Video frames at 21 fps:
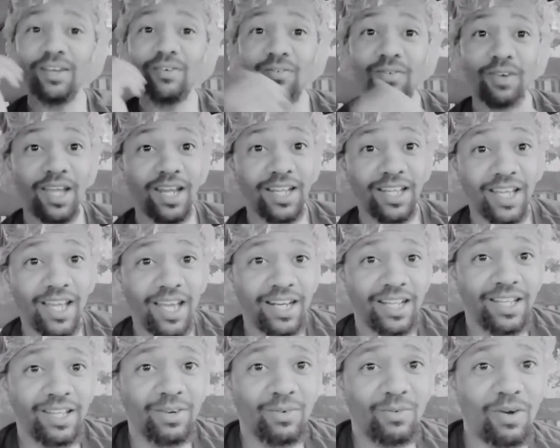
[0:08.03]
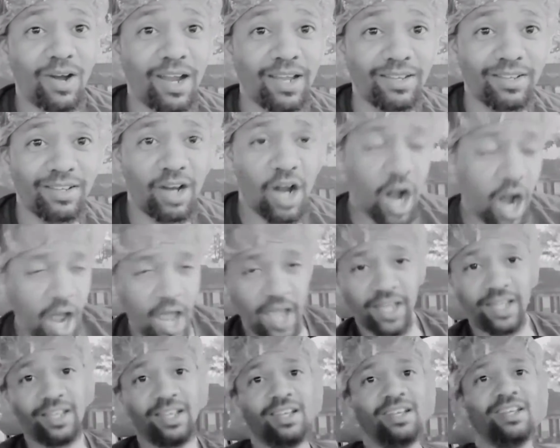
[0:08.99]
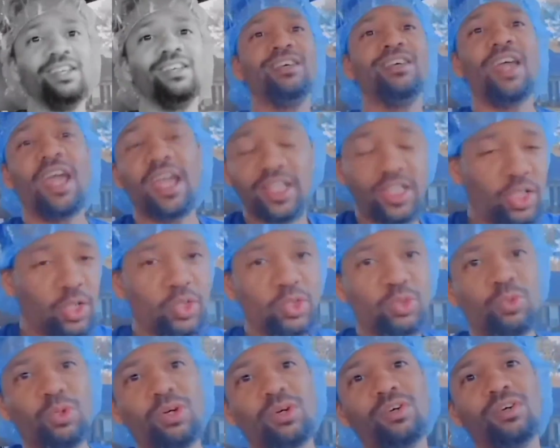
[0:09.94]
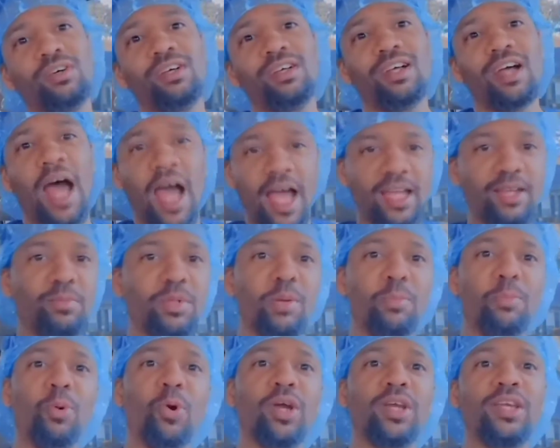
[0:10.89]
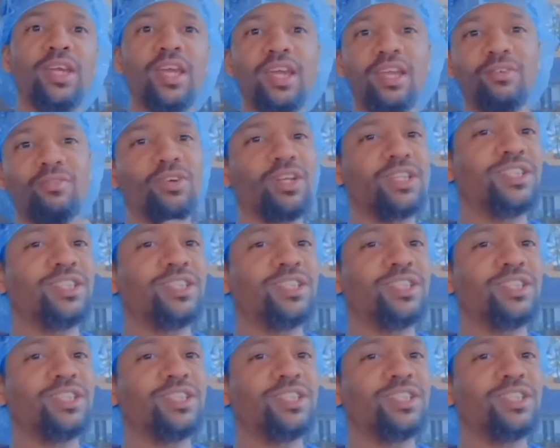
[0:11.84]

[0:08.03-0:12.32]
getting ready. Gotta get it right. All right. As usual, I am your boy King